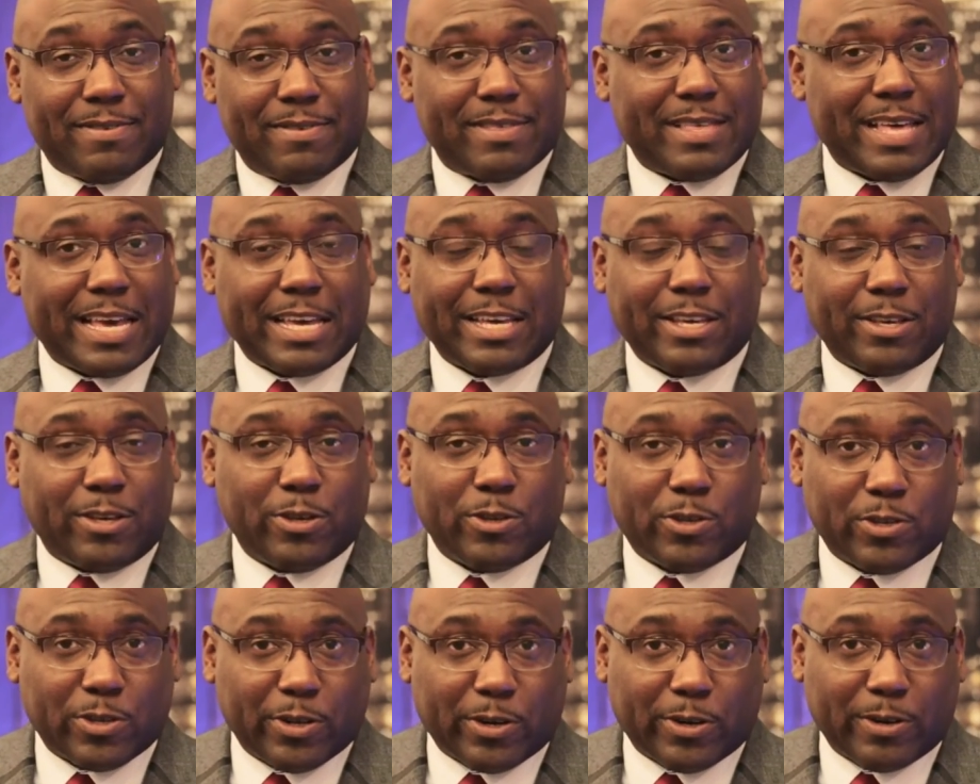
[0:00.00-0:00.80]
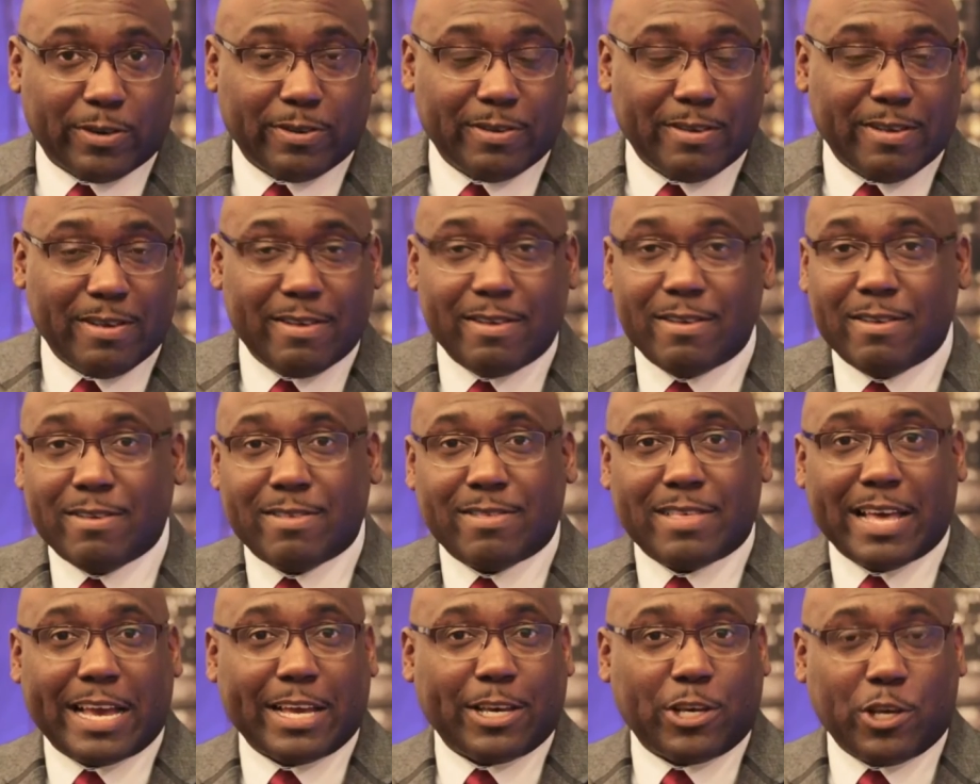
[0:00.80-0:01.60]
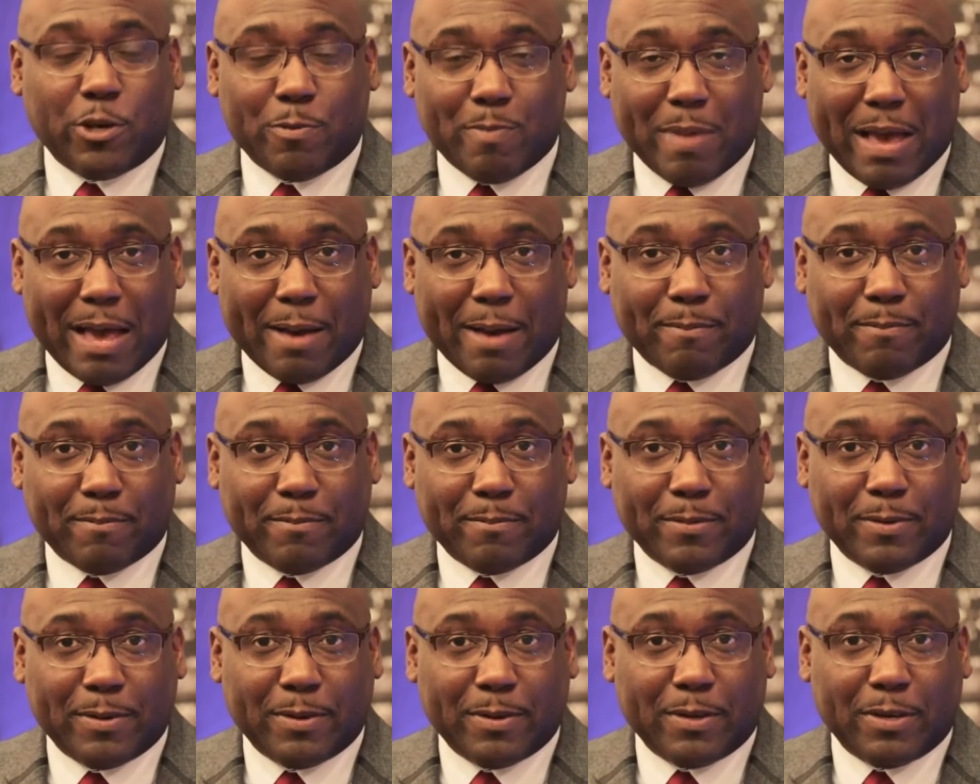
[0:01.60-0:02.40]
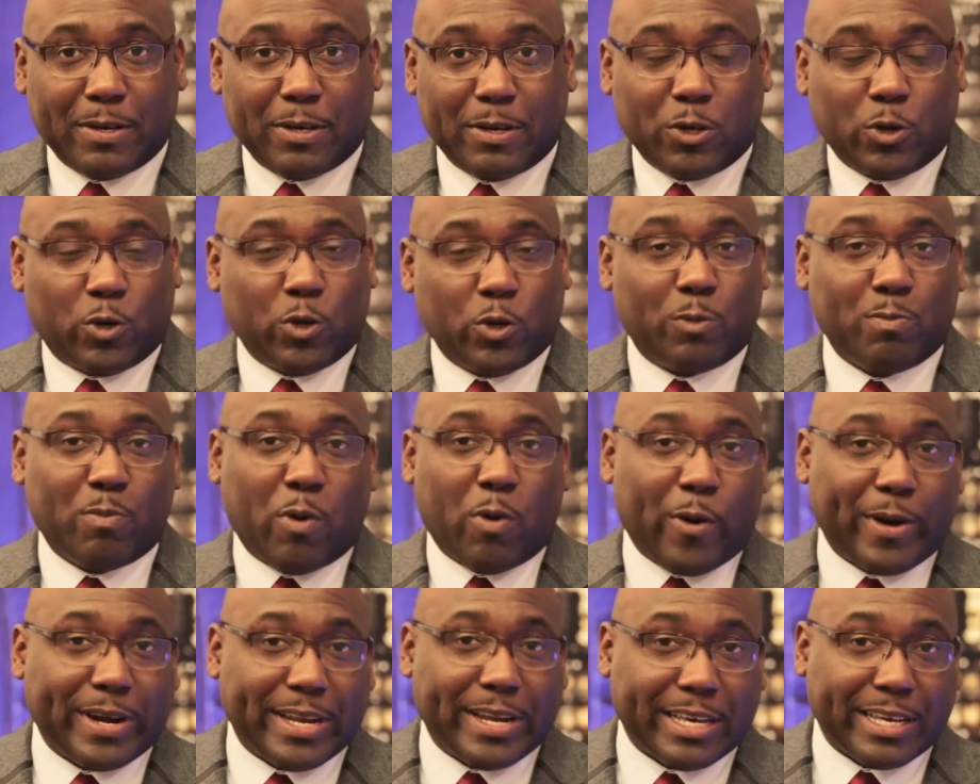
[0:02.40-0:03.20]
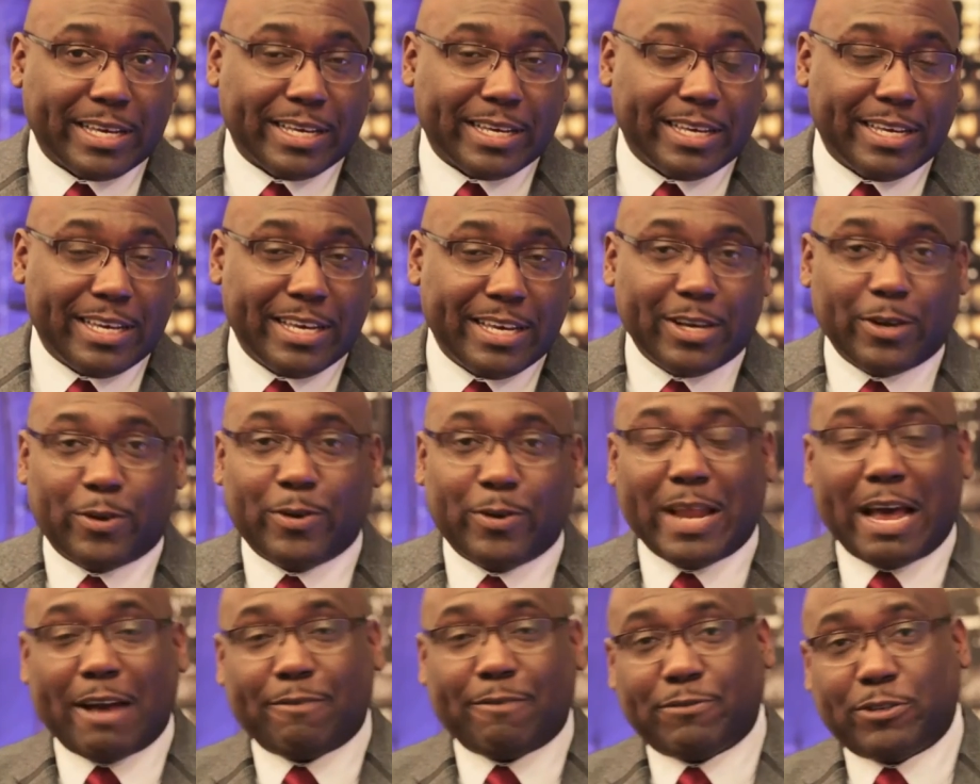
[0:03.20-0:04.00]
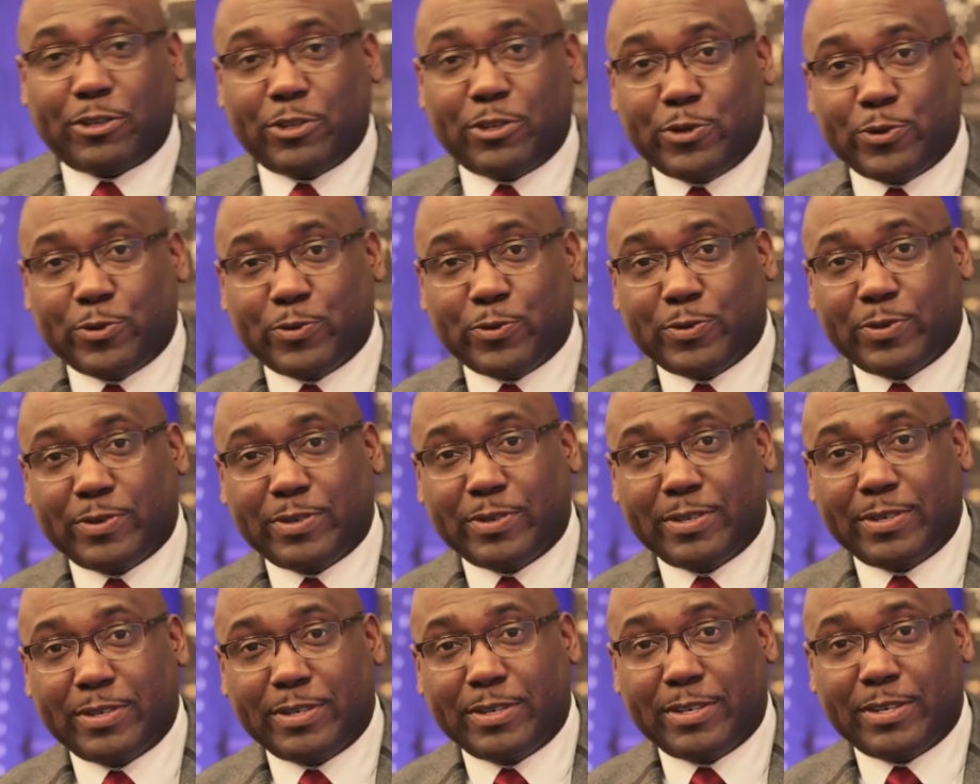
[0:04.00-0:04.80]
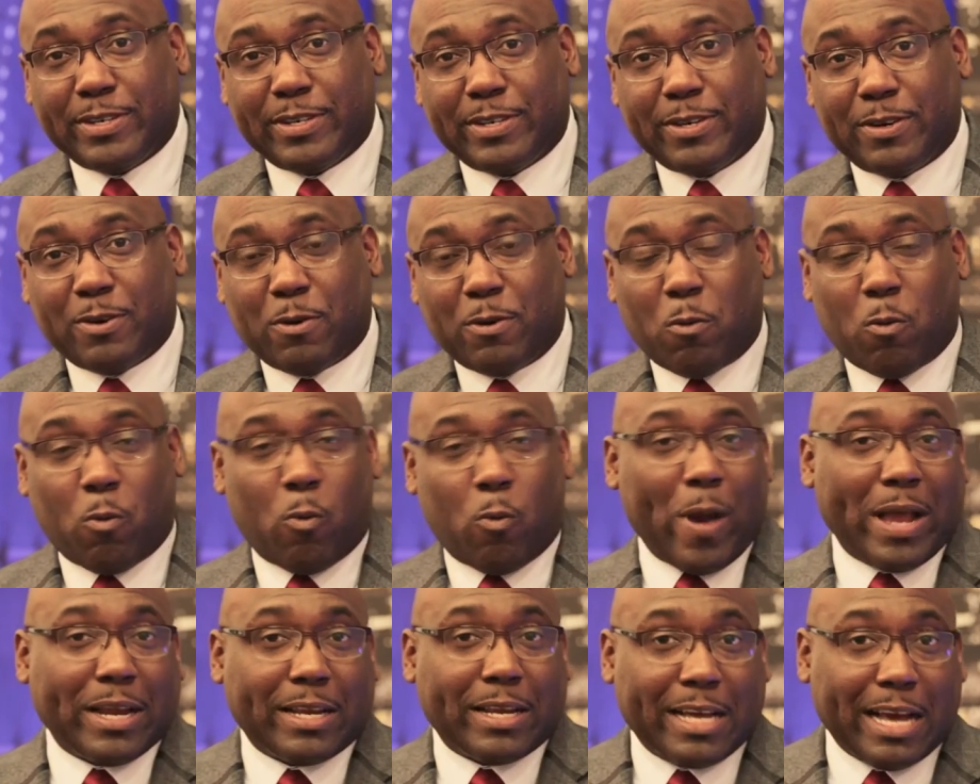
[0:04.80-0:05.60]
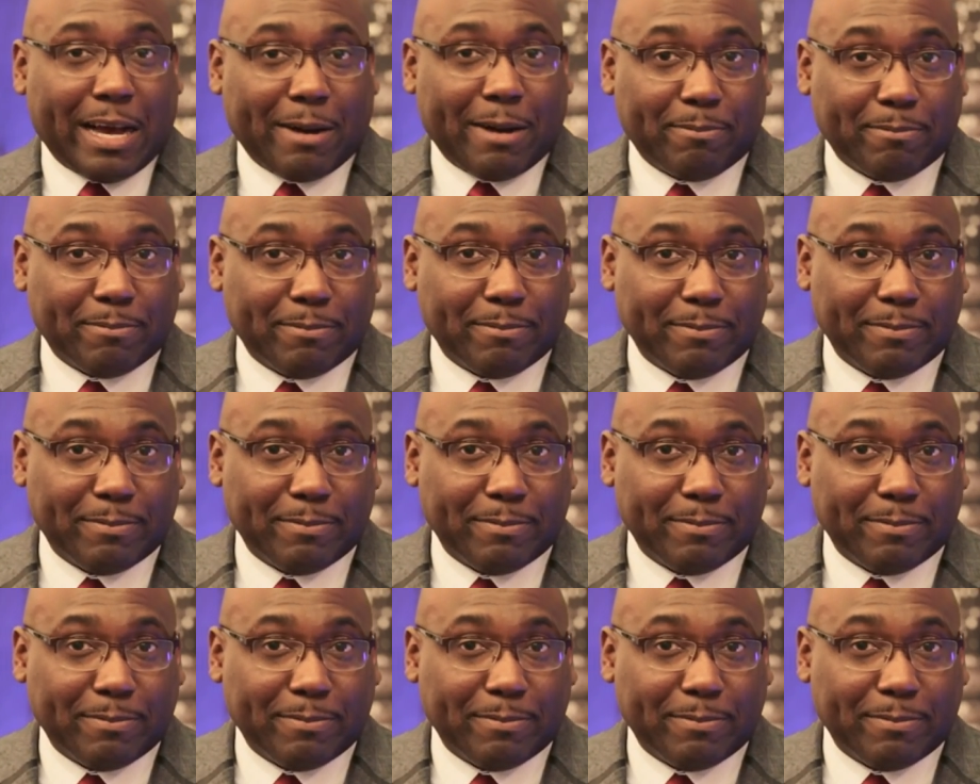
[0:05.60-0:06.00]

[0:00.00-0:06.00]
Thank you, sir. Thank you, ma'am. Good morning. Good afternoon. Welcome.